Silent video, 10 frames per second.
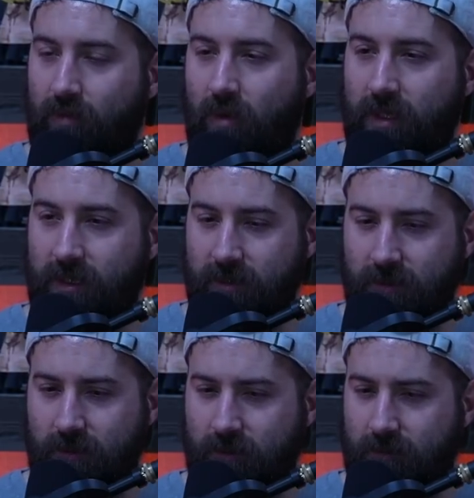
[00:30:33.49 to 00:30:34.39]
point
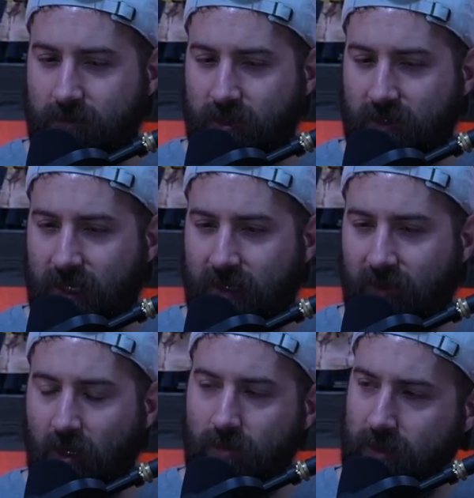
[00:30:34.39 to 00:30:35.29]
is just kind
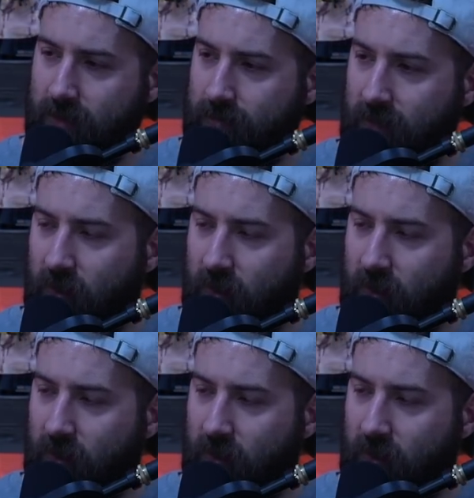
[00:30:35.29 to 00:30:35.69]
of coasting.